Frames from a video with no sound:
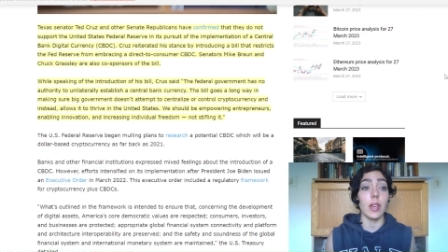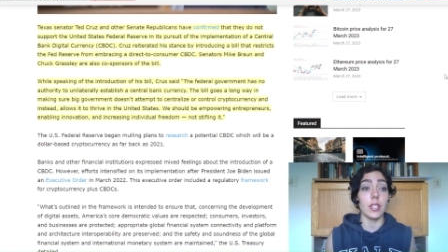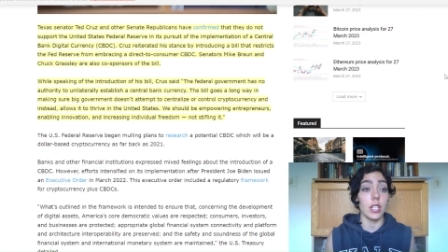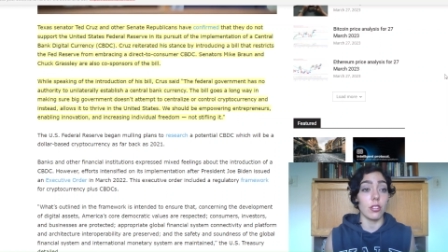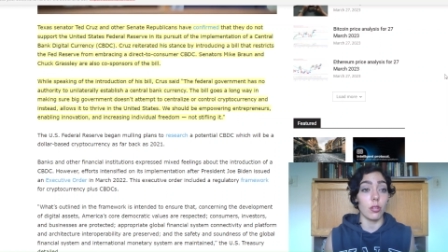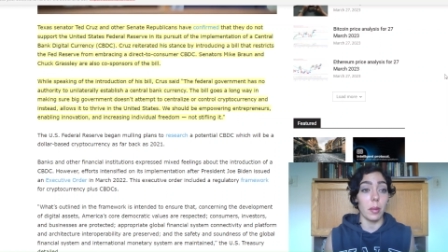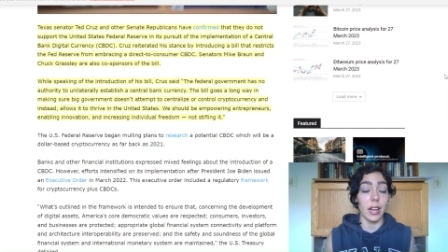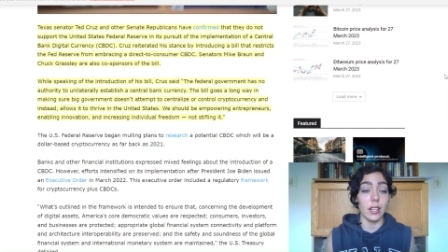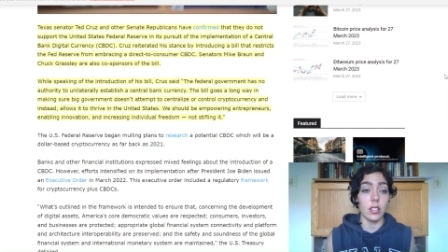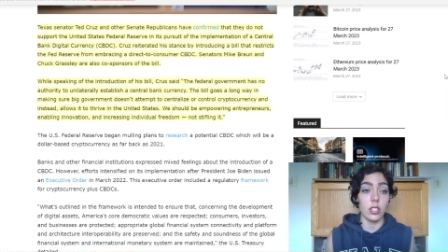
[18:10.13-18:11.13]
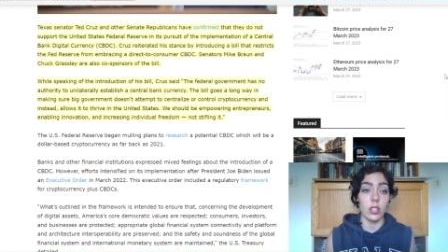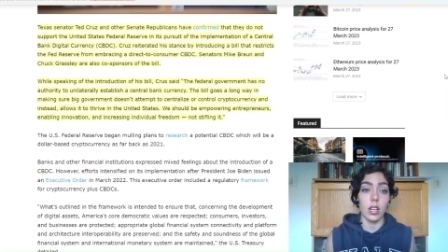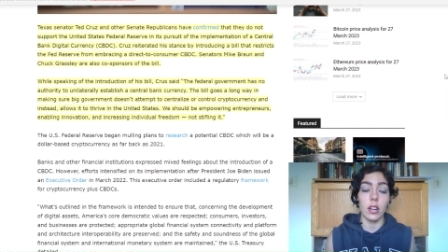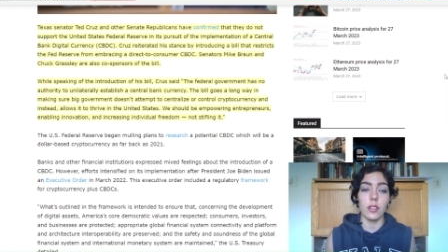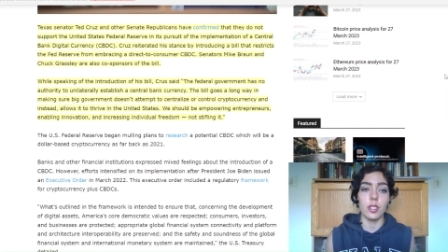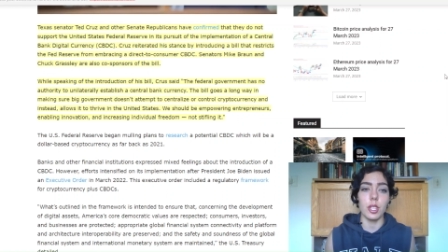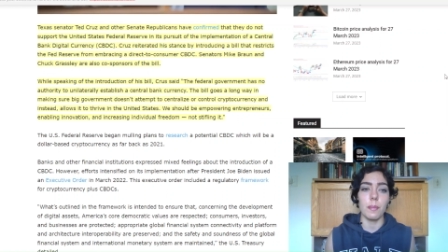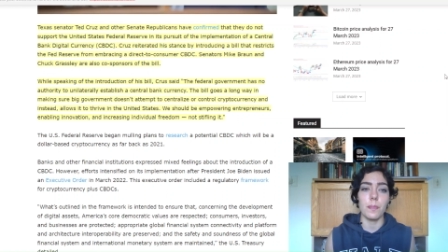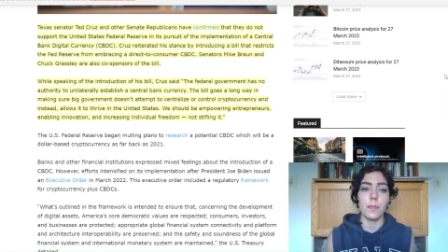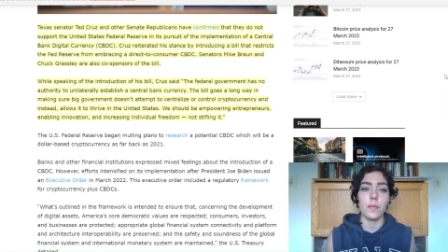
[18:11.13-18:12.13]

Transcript: a central bank digital currency.